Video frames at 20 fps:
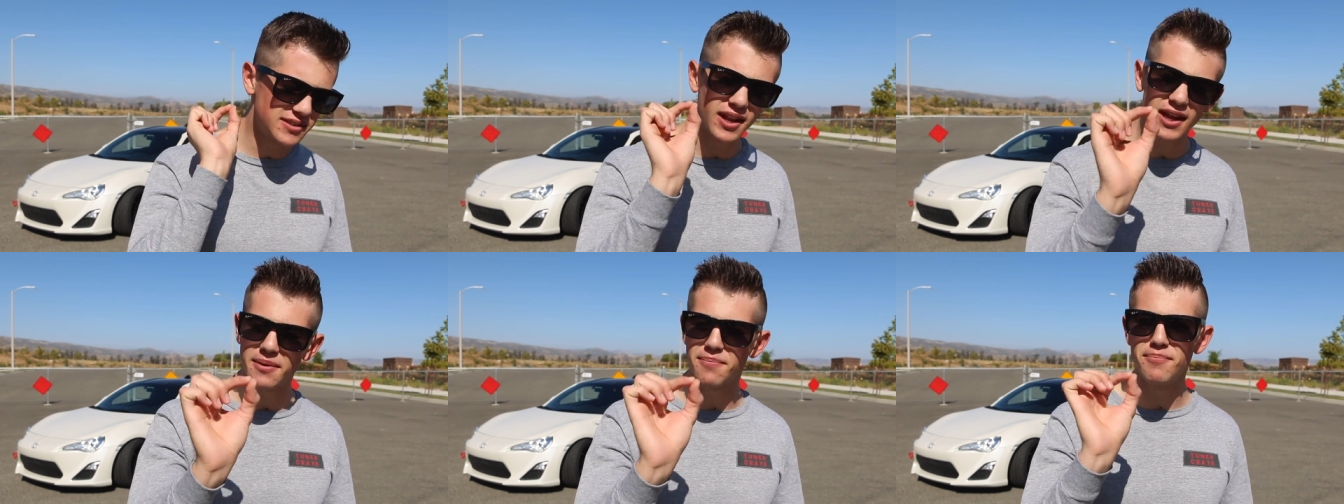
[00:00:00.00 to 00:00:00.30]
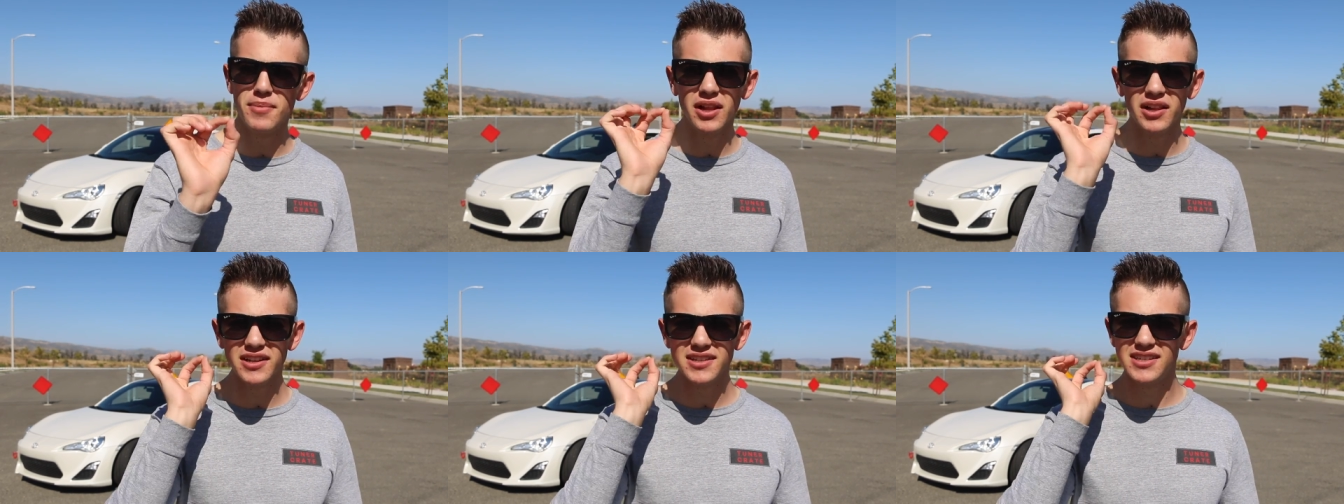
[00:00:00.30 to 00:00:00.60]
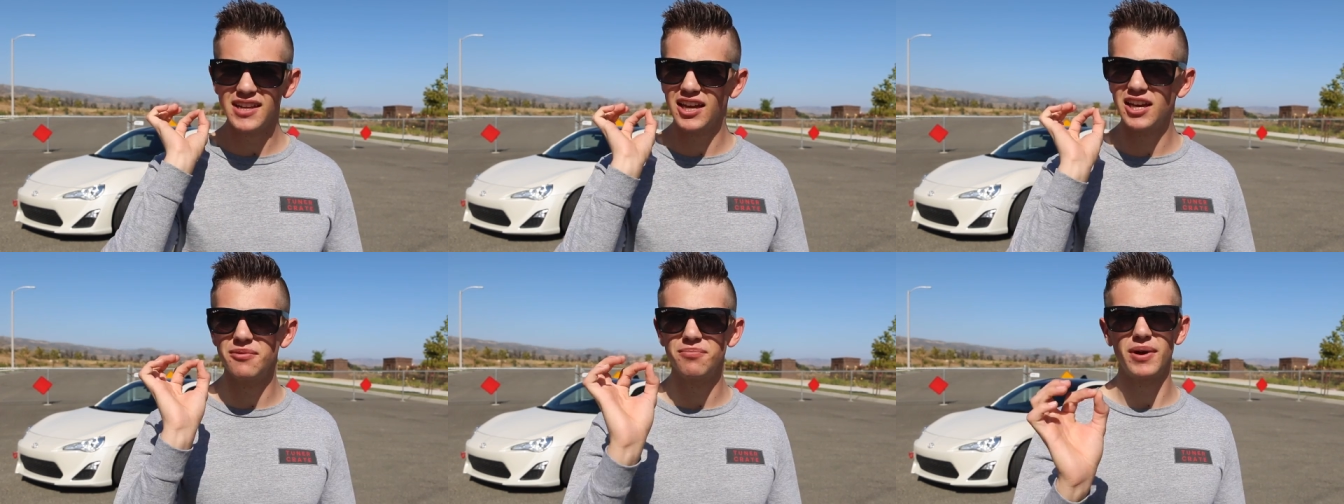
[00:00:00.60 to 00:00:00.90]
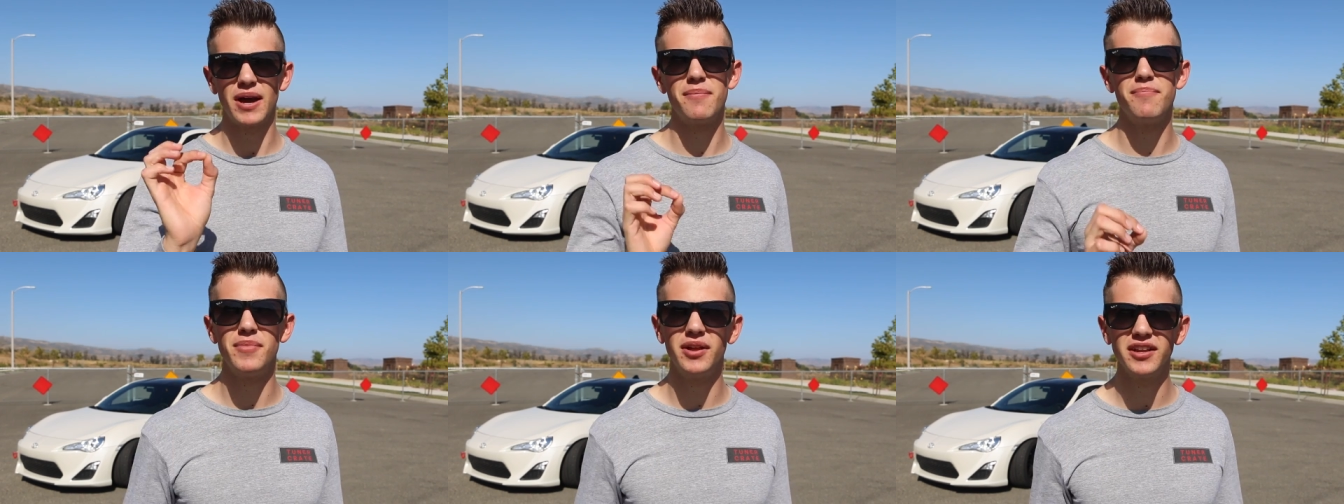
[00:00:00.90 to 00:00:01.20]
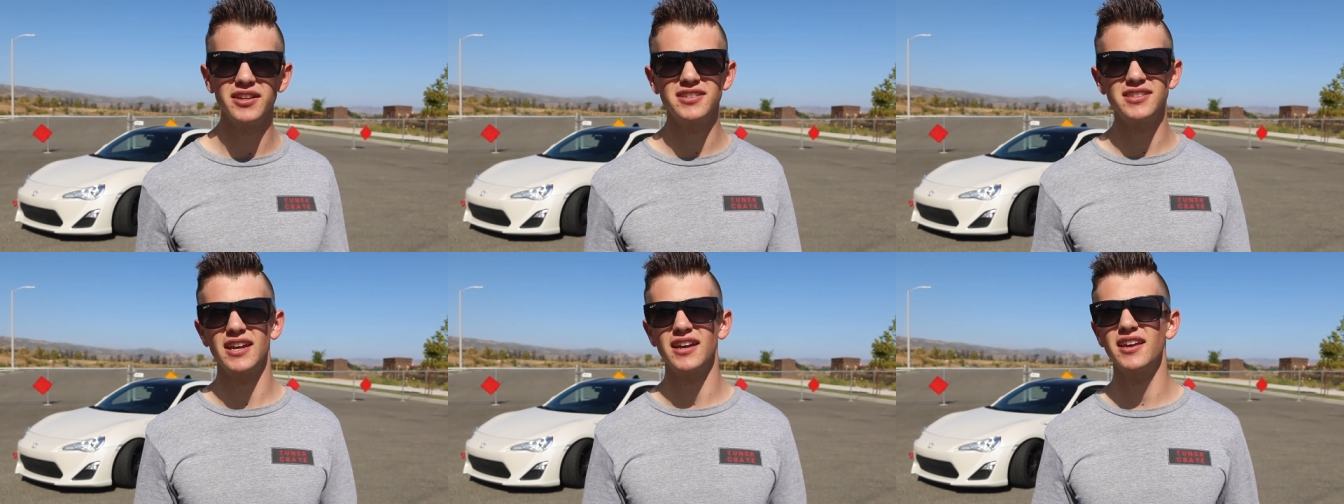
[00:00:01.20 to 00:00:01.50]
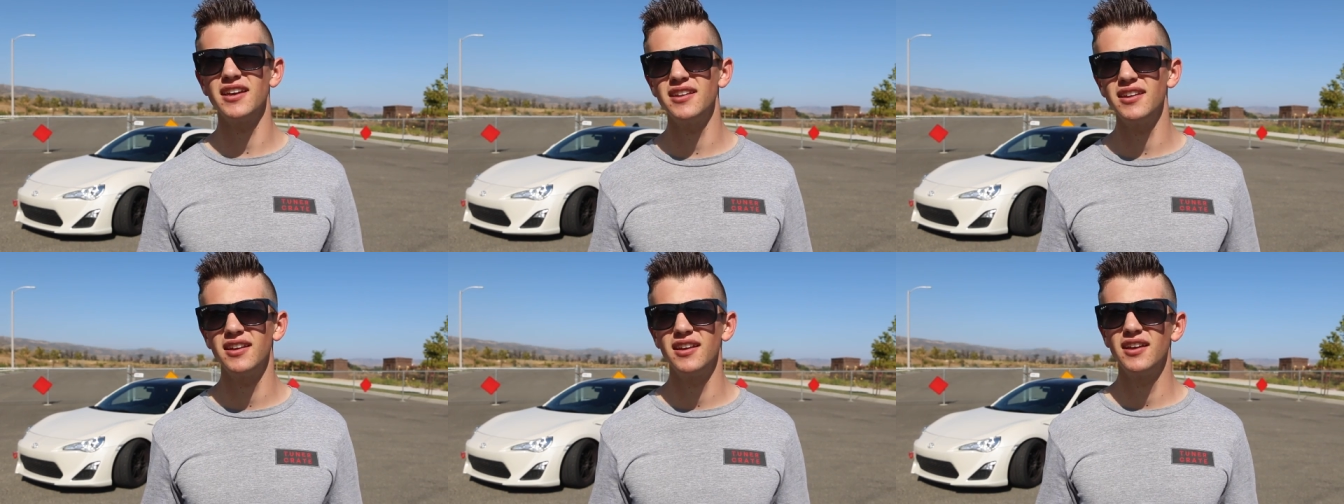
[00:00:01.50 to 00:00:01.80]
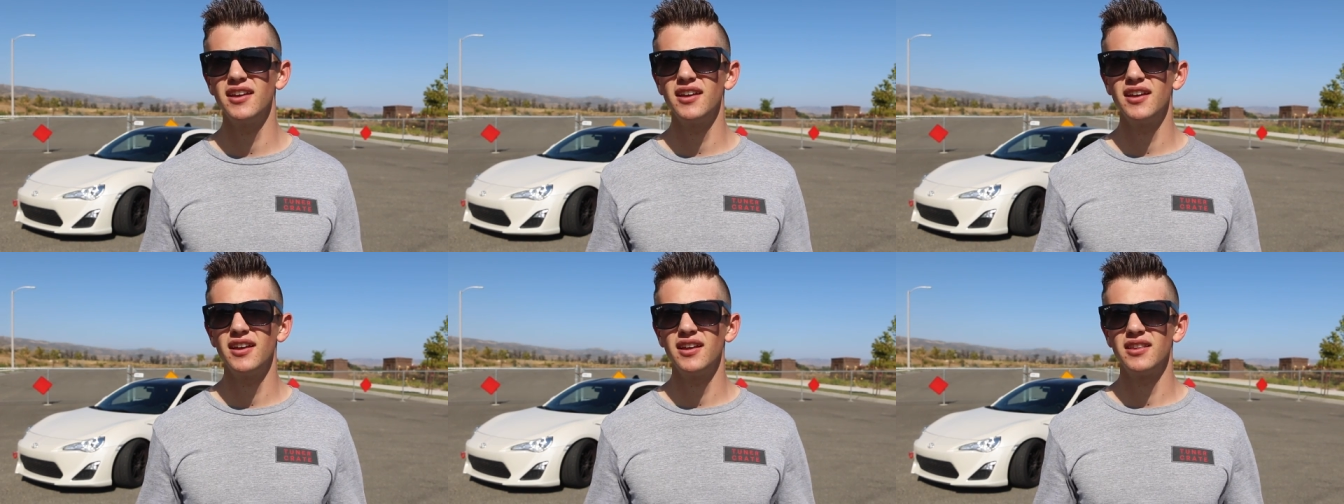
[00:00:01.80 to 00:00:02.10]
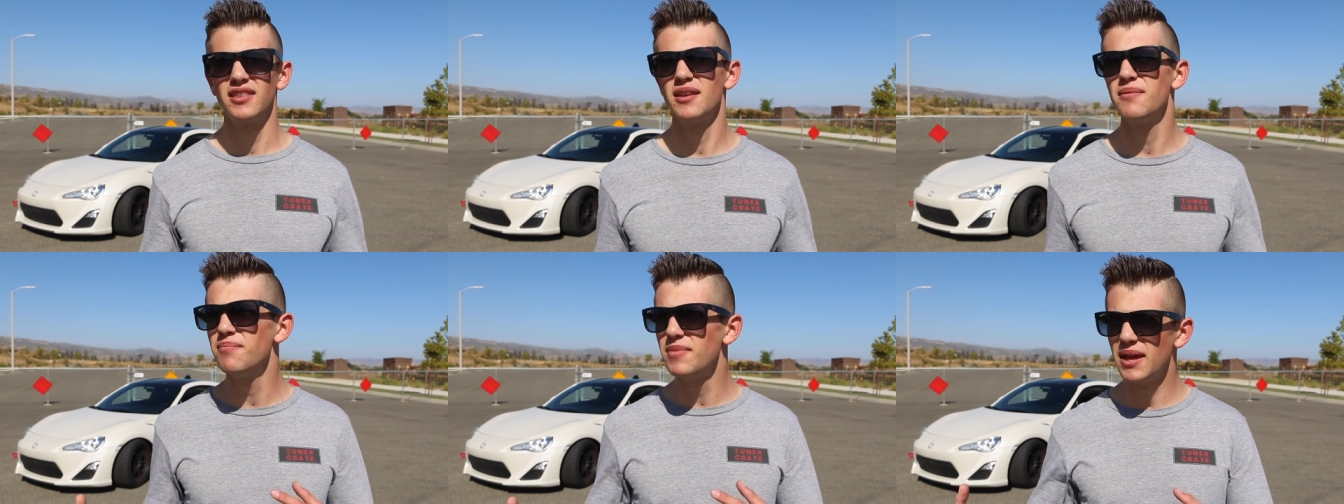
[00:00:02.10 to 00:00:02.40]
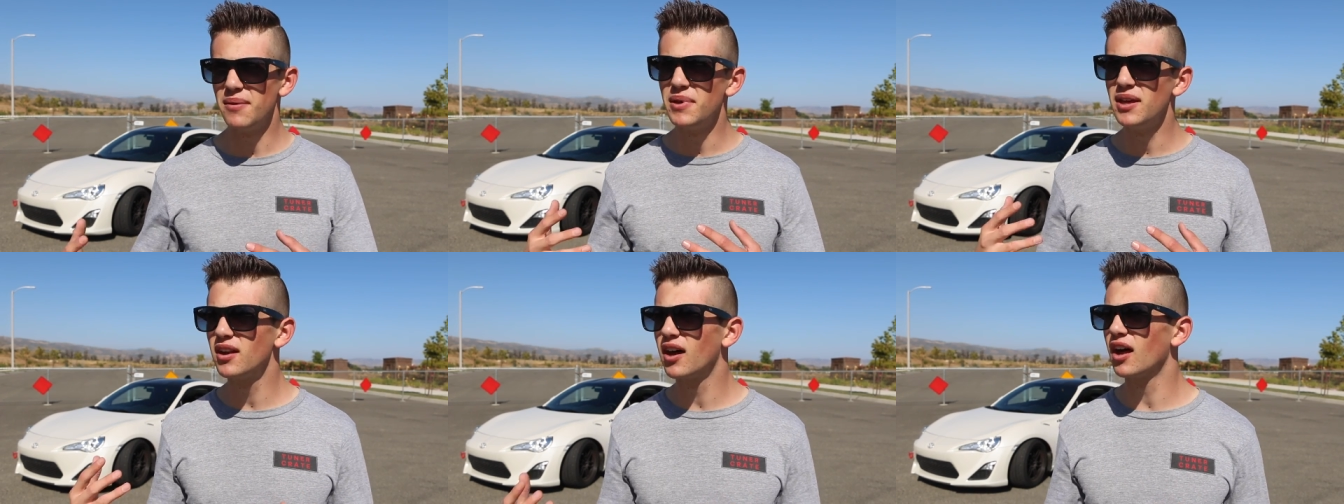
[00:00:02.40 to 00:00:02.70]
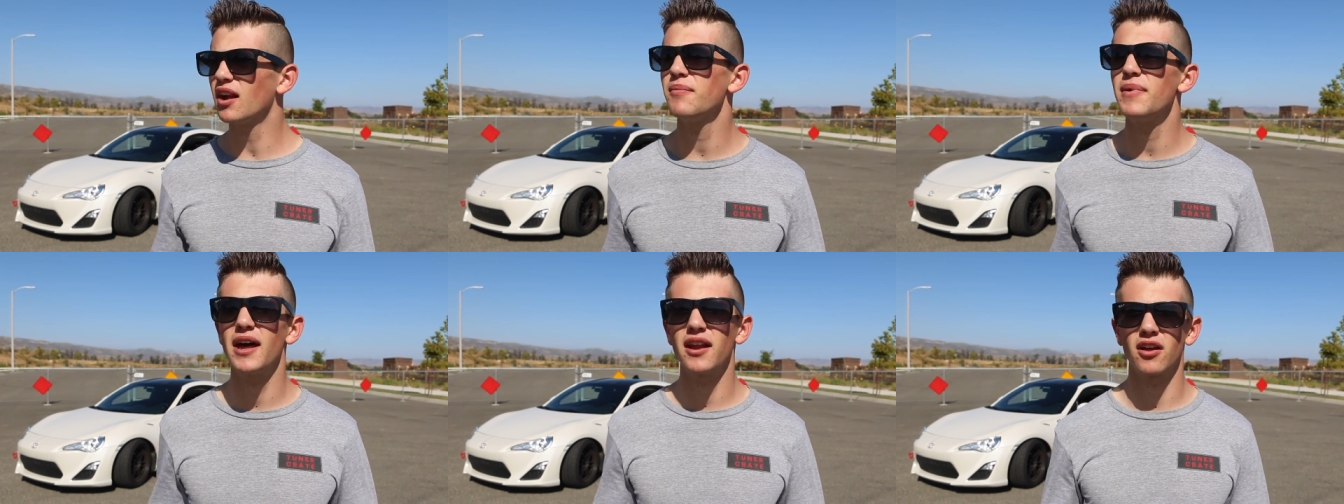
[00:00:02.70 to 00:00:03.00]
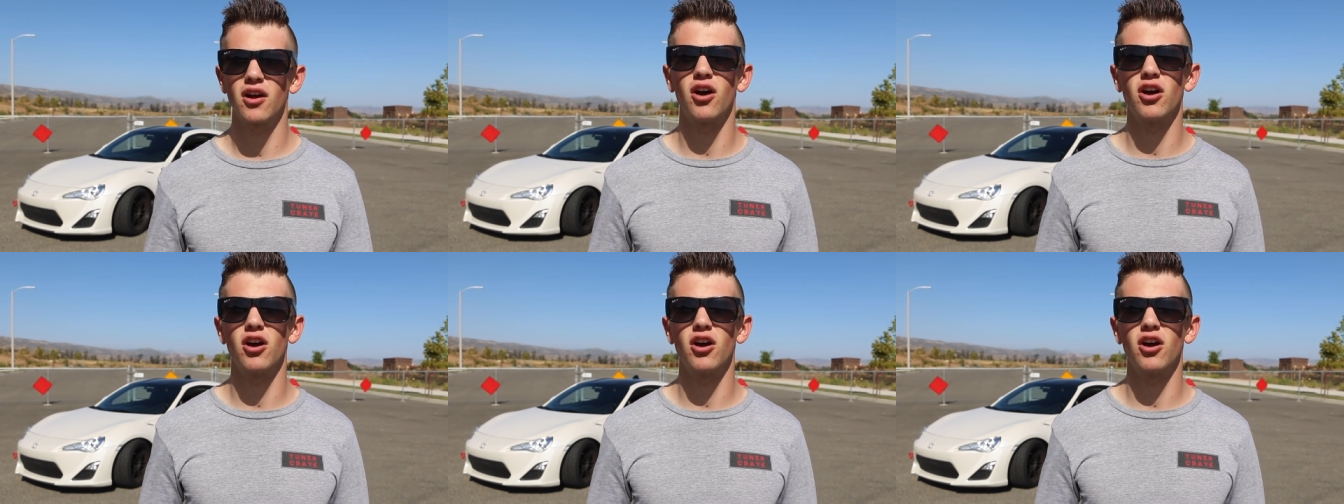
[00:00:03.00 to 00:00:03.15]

like millisecond by millisecond, then maybe an automatic